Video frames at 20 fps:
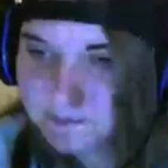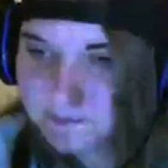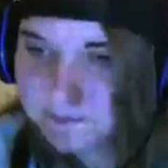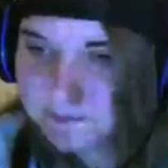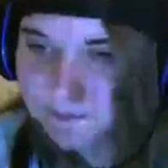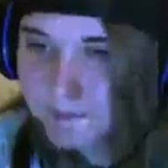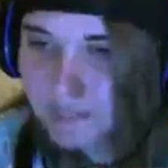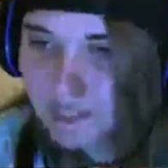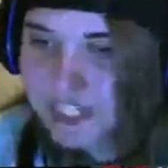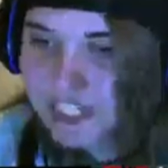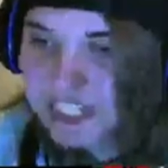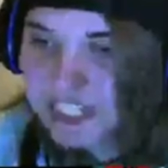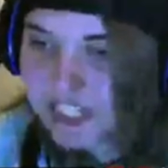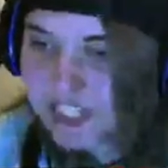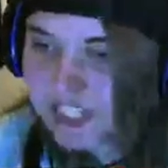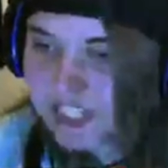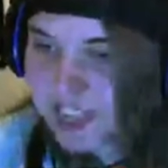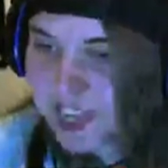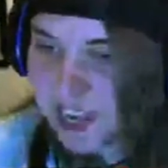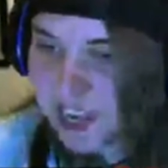I can't
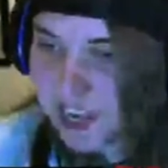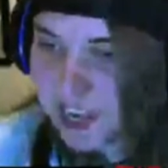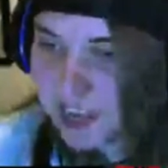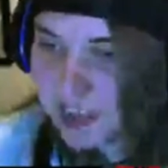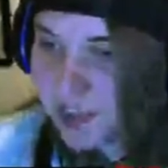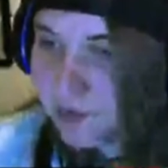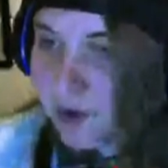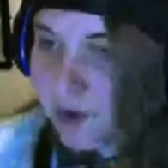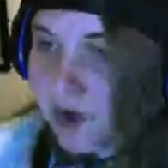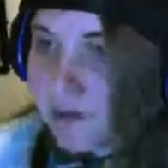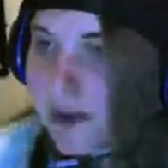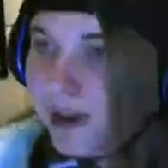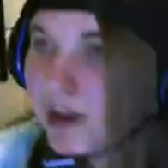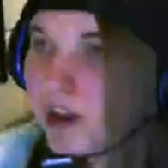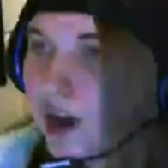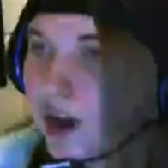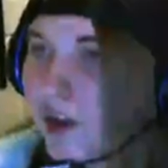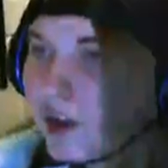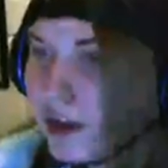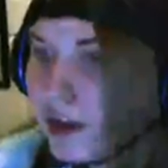see anything, where am I
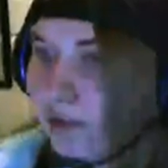going?